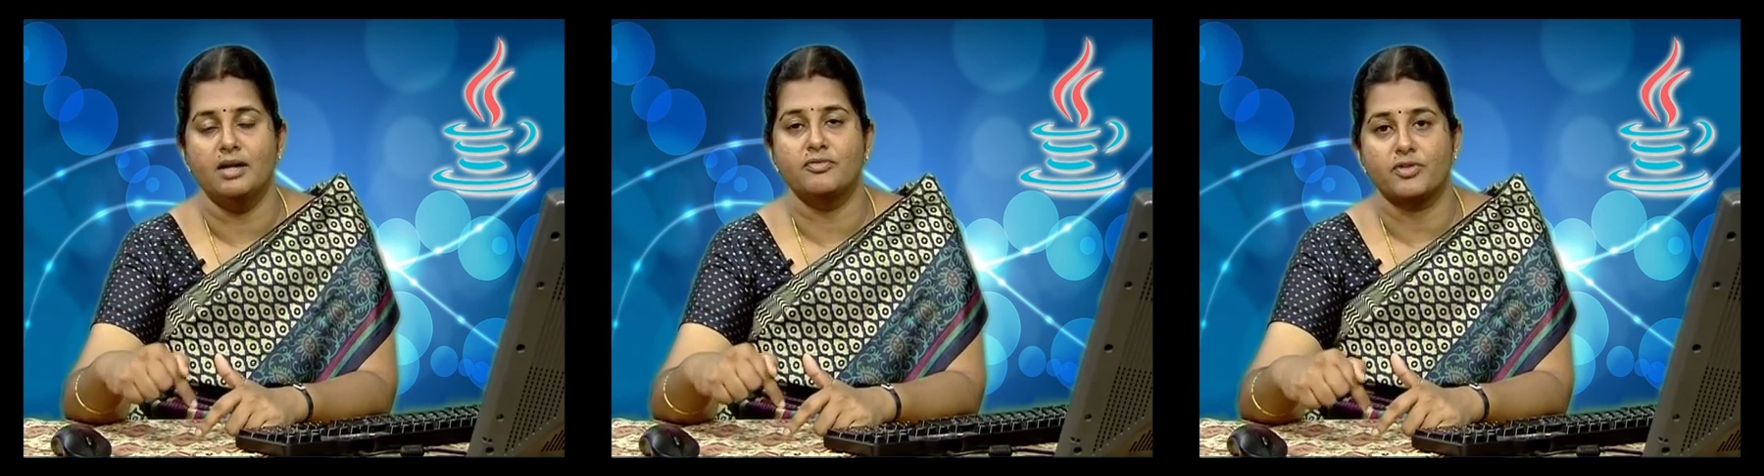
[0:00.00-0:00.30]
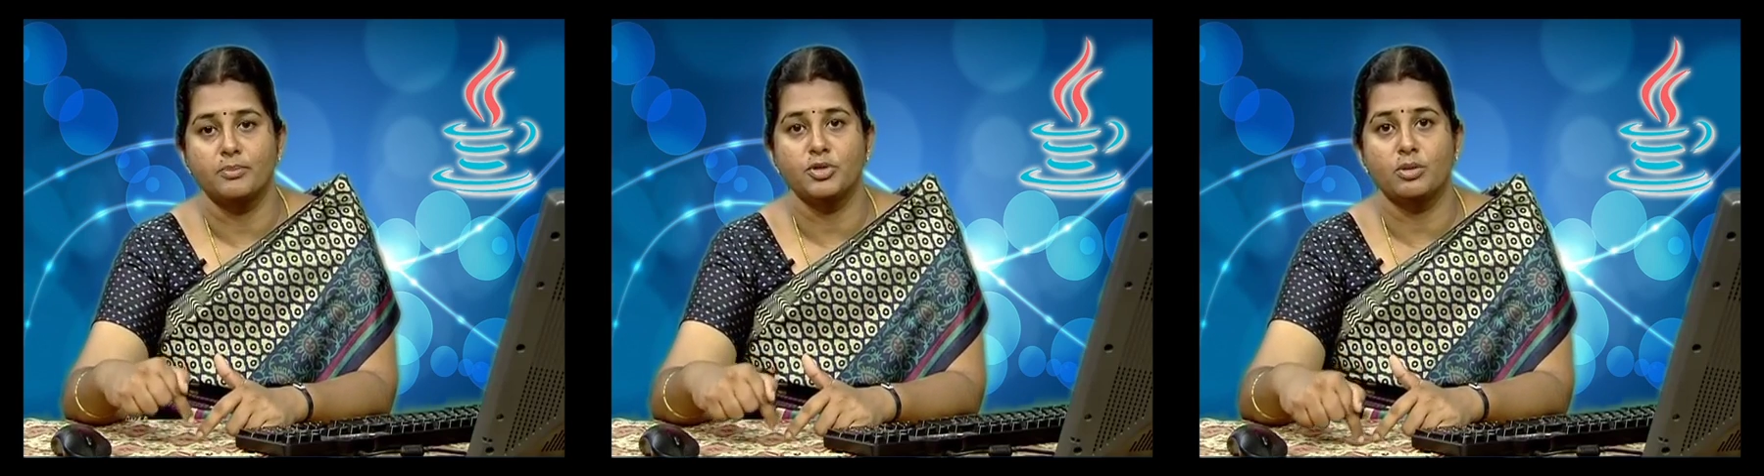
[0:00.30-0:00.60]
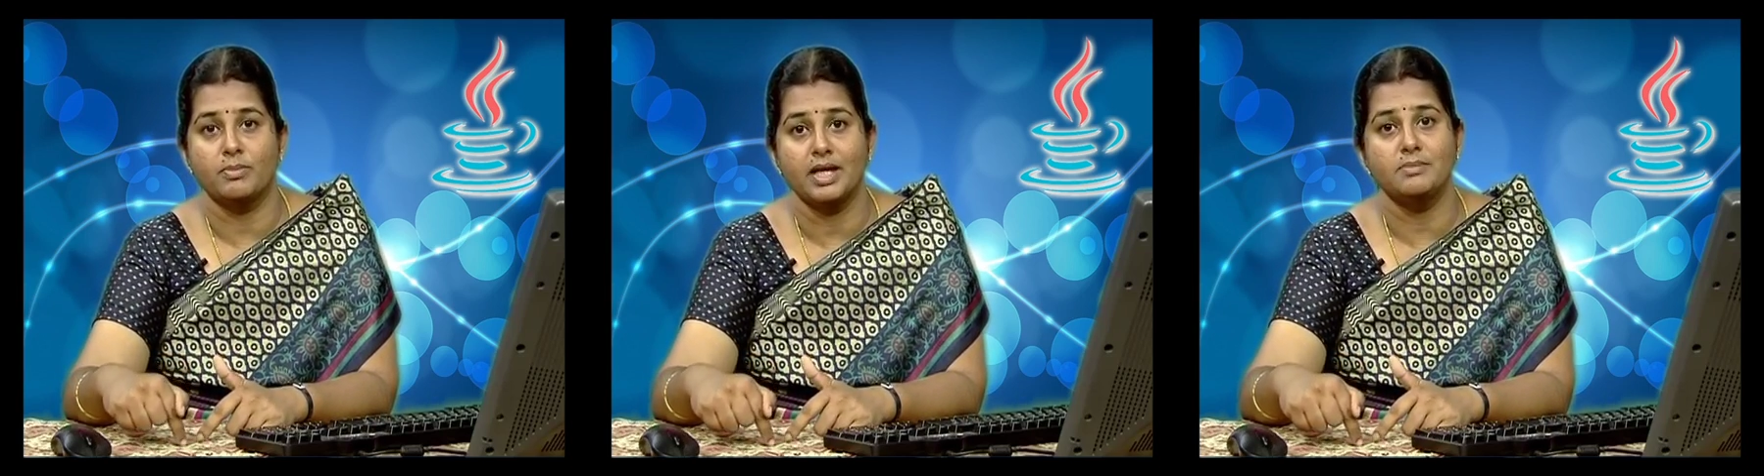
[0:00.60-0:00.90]
and from
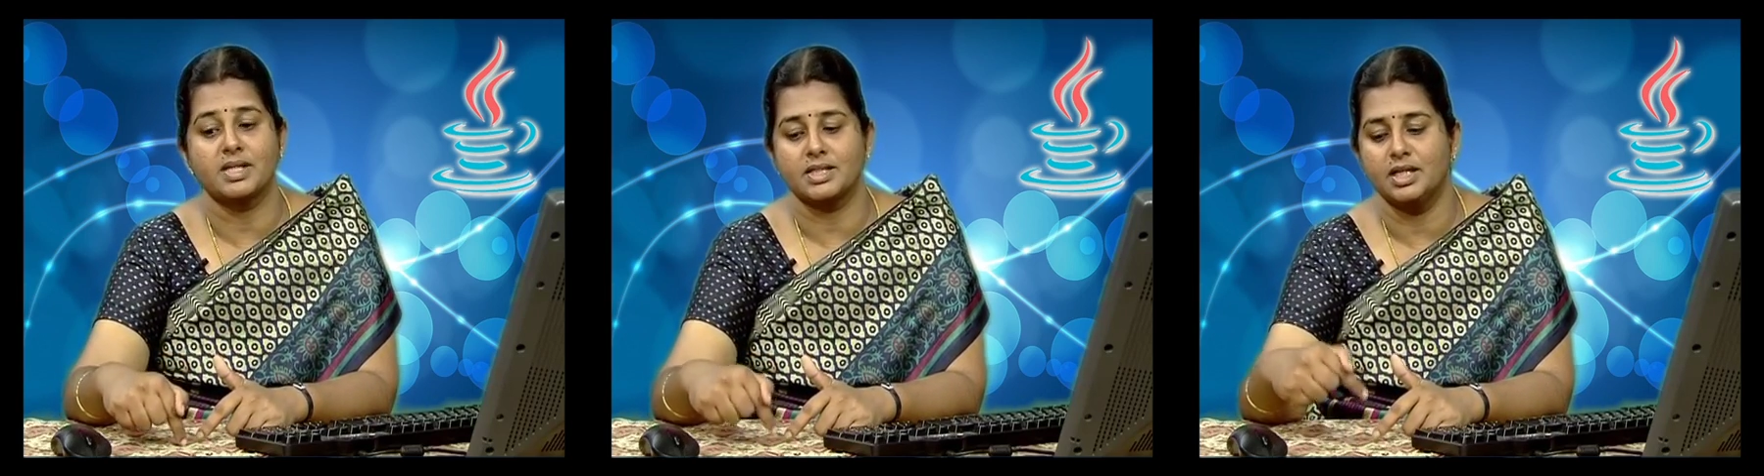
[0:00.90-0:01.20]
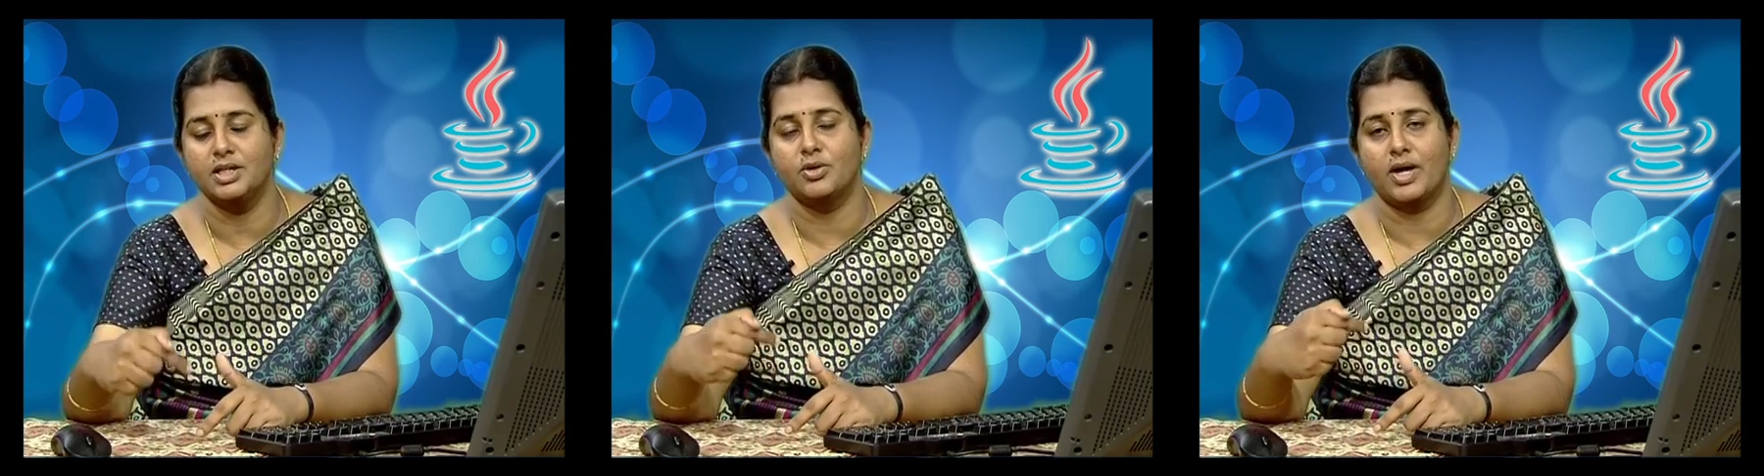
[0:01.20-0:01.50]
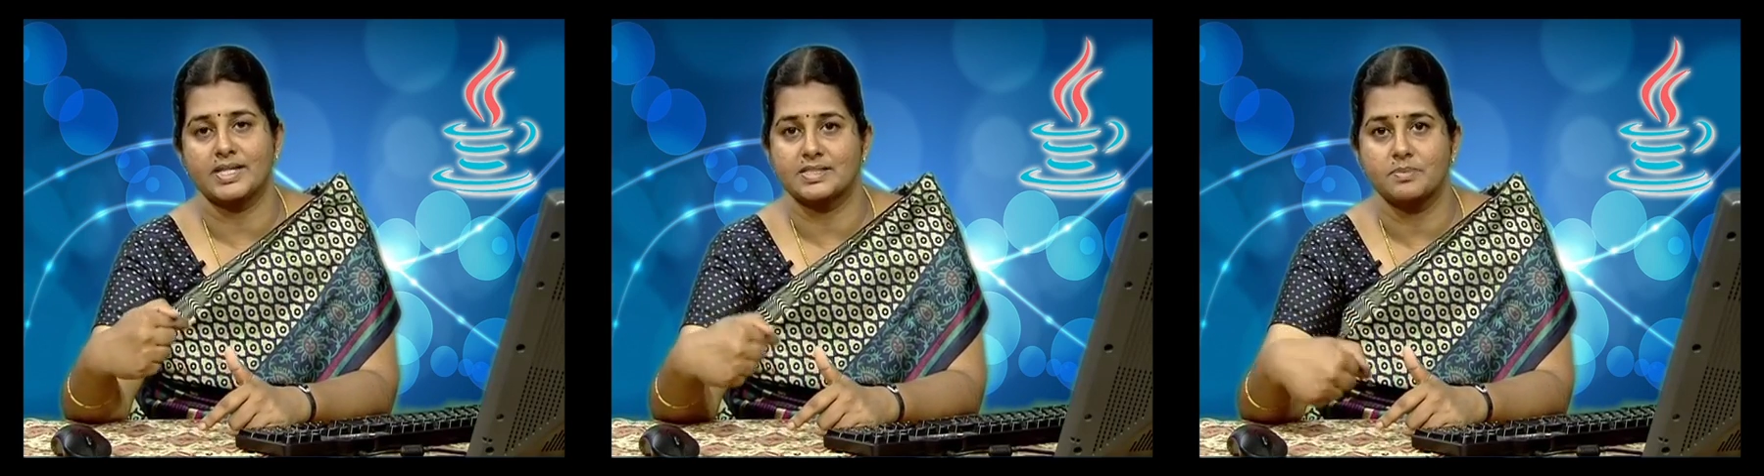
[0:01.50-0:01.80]
your main method
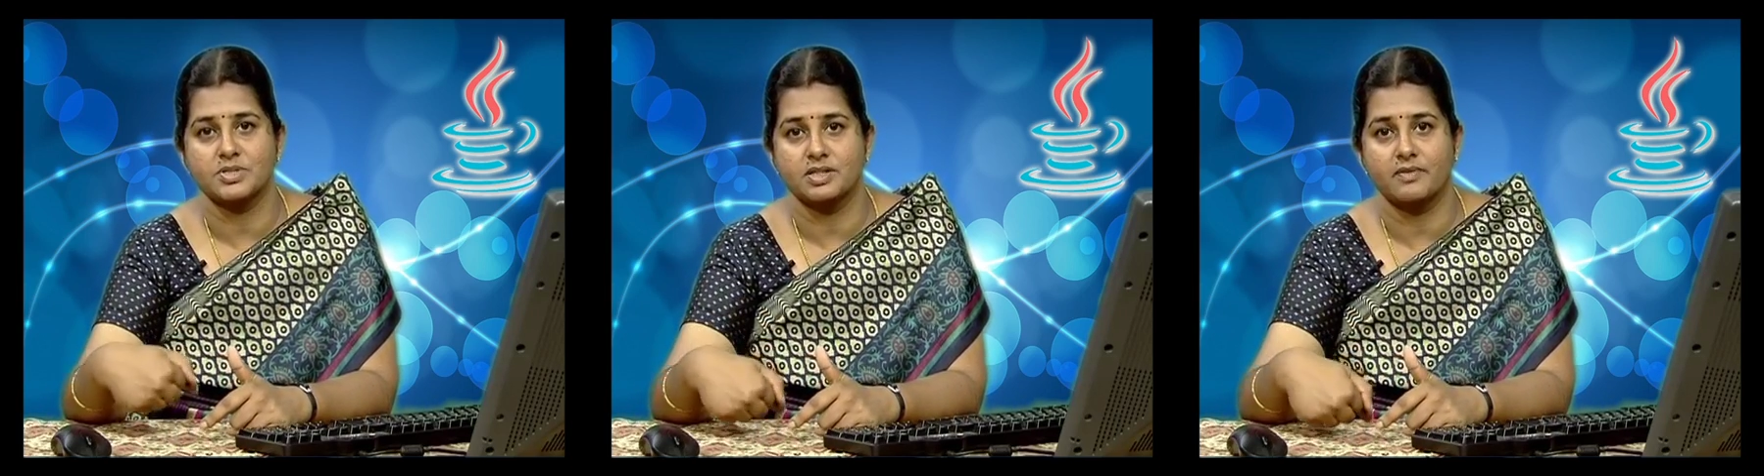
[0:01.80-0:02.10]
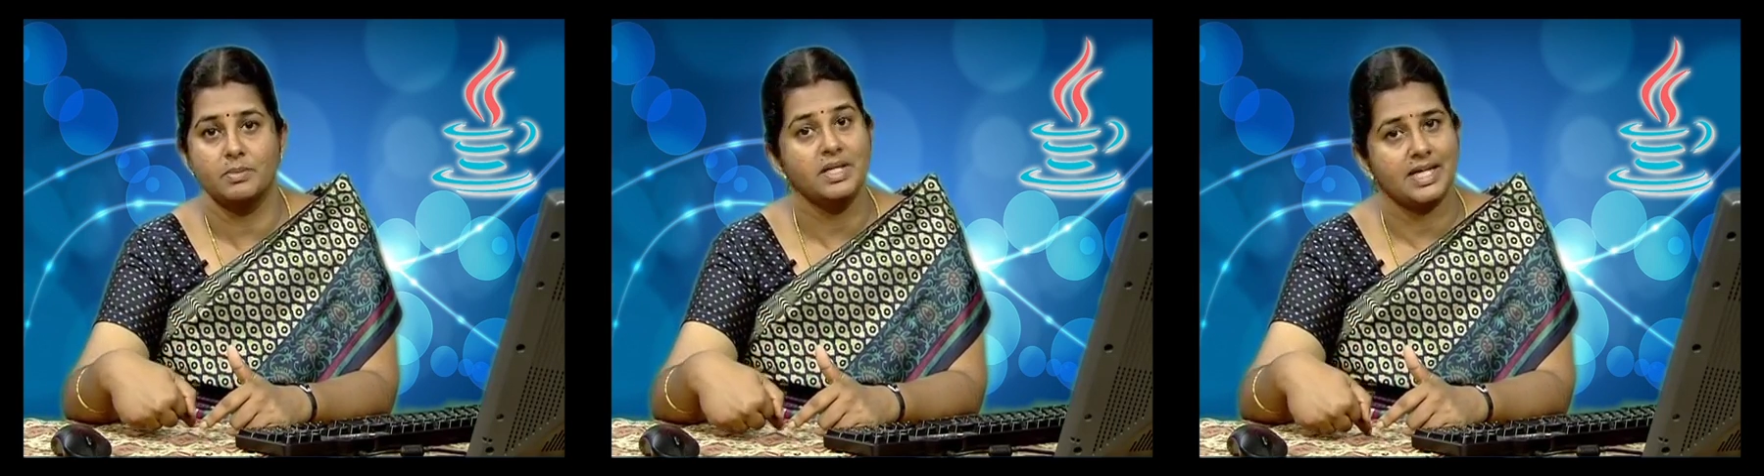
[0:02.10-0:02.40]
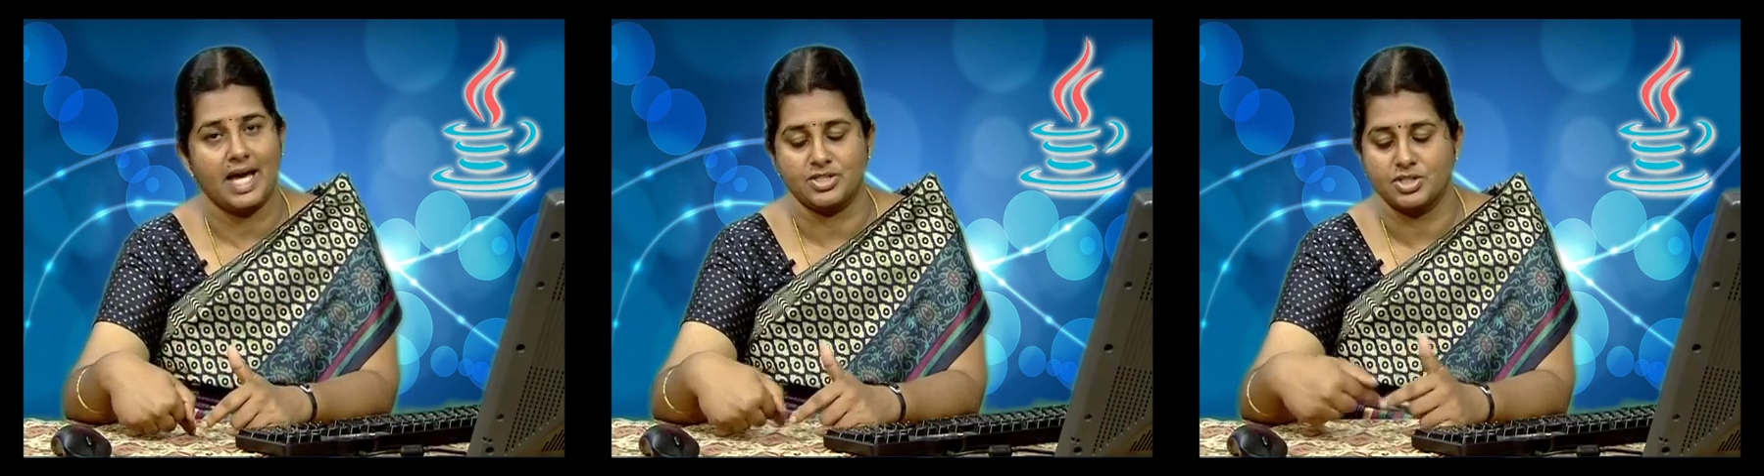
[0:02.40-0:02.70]
your exception will be
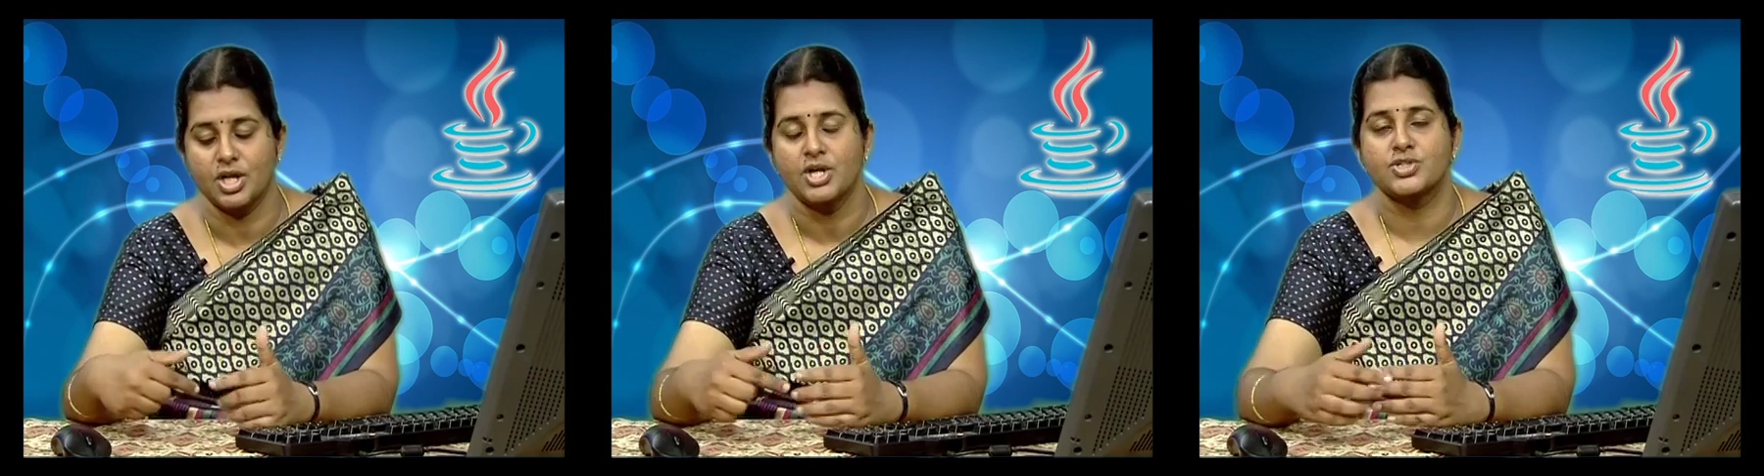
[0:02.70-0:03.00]
catched.